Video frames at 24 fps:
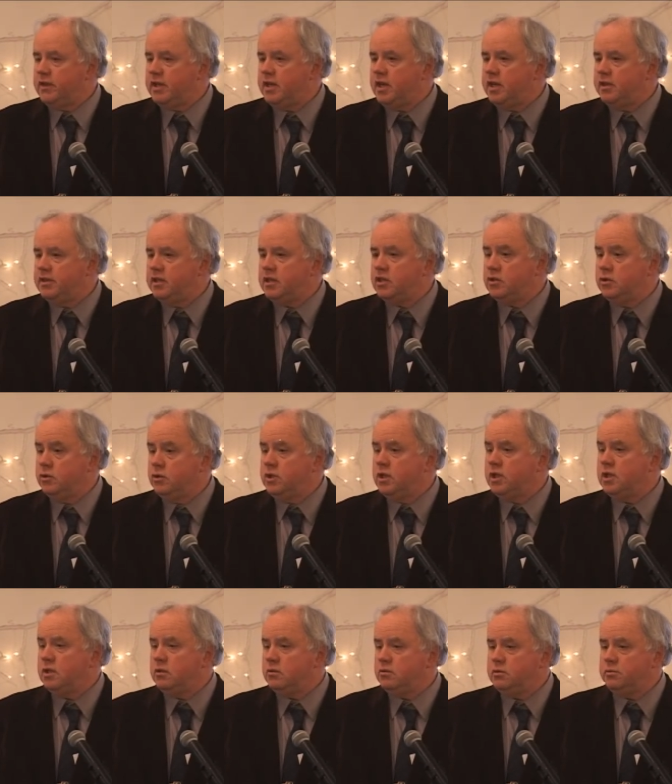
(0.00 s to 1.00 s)
I, I think
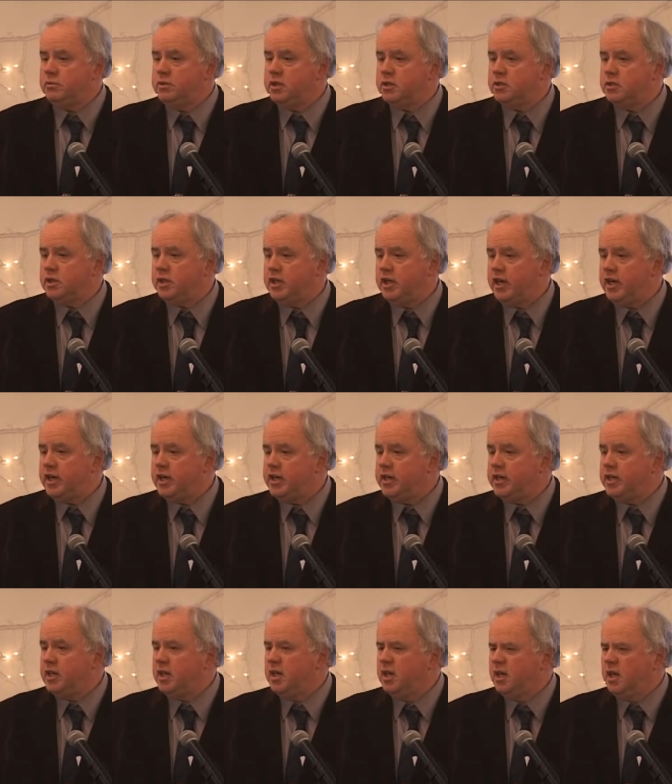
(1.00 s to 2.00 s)
Hoonah would be a good
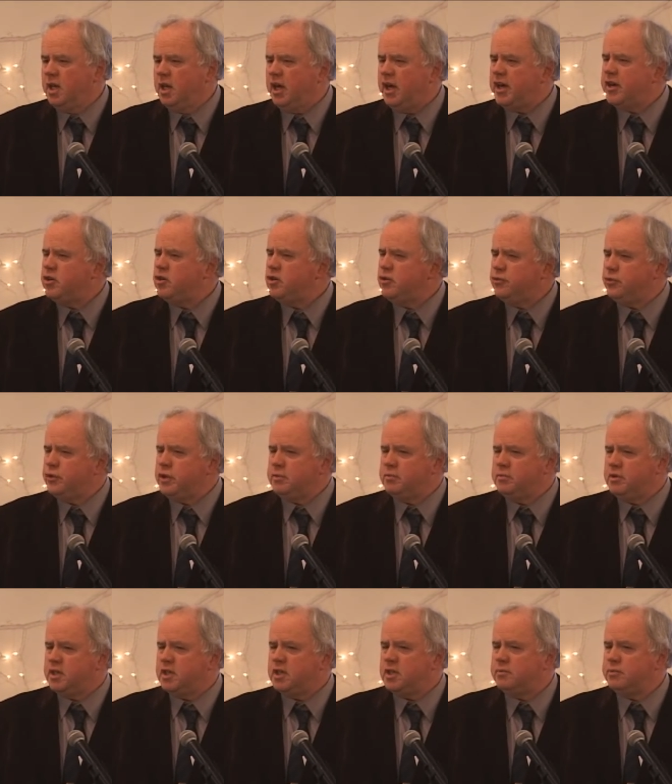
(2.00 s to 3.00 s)
candidate. I don't know if we can
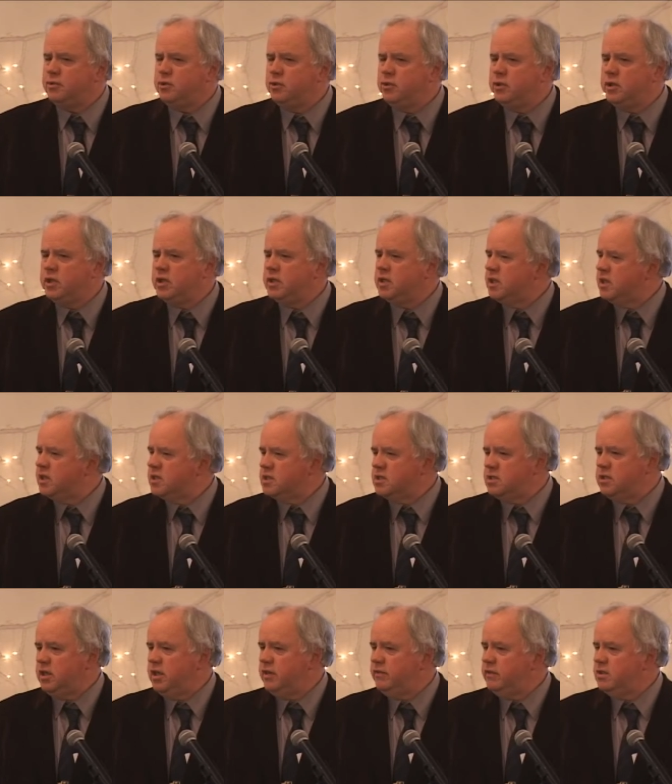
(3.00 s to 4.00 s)
pick up Hoonah and
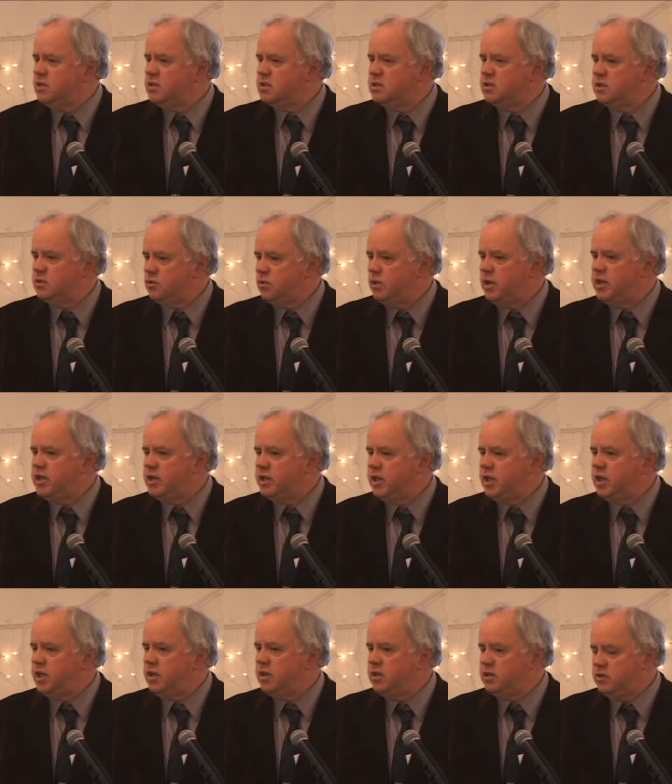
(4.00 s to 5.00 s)
Gustavus in one
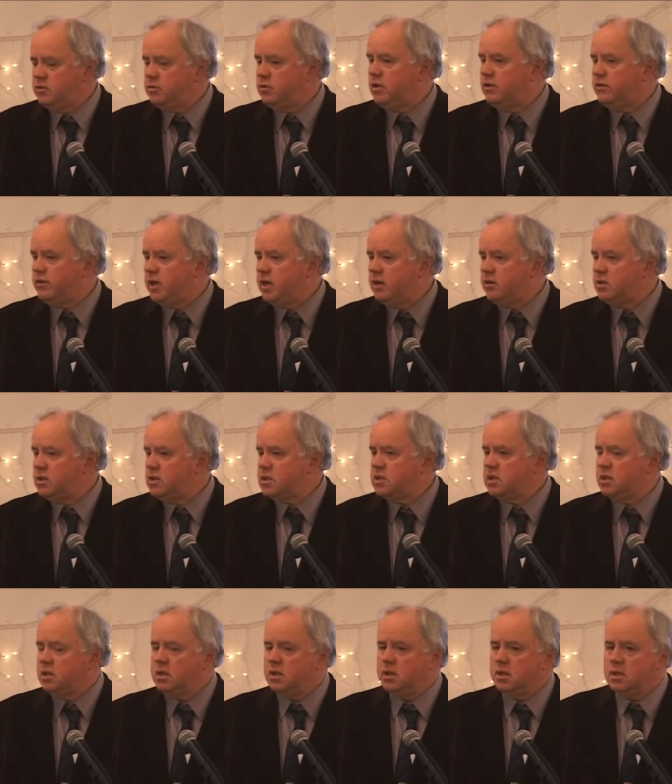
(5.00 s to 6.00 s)
day, in 12 hours.